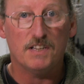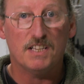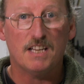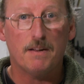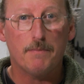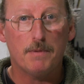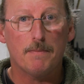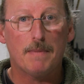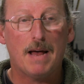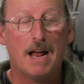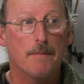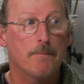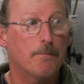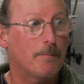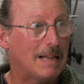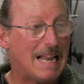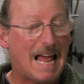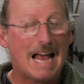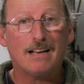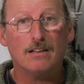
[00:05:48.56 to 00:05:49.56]
semi-matte,
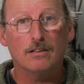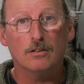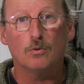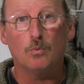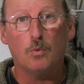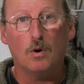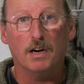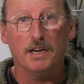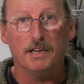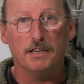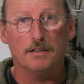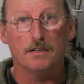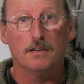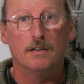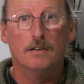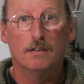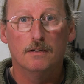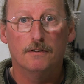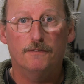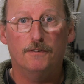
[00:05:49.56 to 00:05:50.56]
black and white,
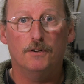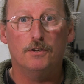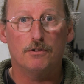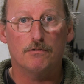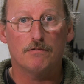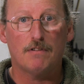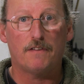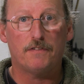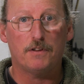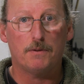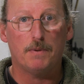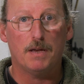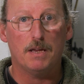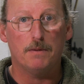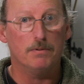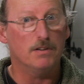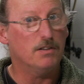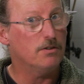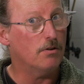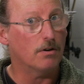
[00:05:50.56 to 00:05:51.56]
photographic
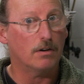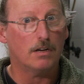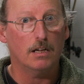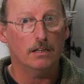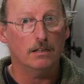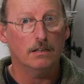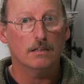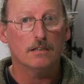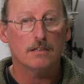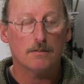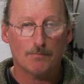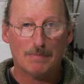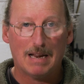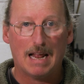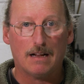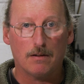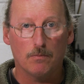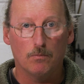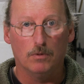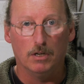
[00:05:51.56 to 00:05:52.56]
paper. It's not colour,
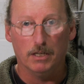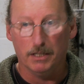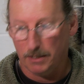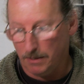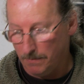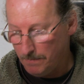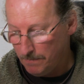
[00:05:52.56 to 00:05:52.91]
black and white.